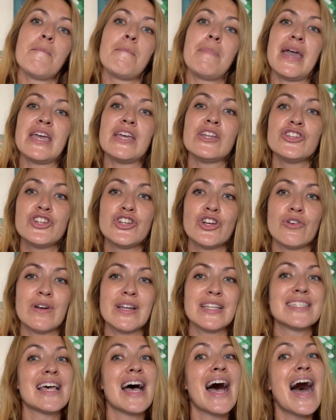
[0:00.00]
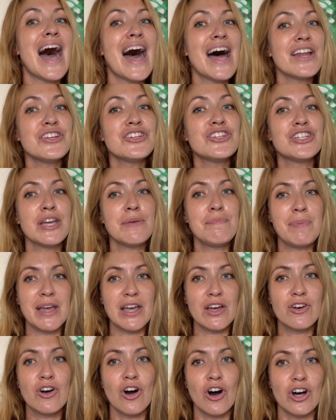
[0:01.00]
pay insurance and
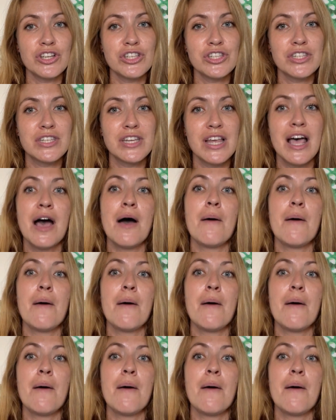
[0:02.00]
shipping costs,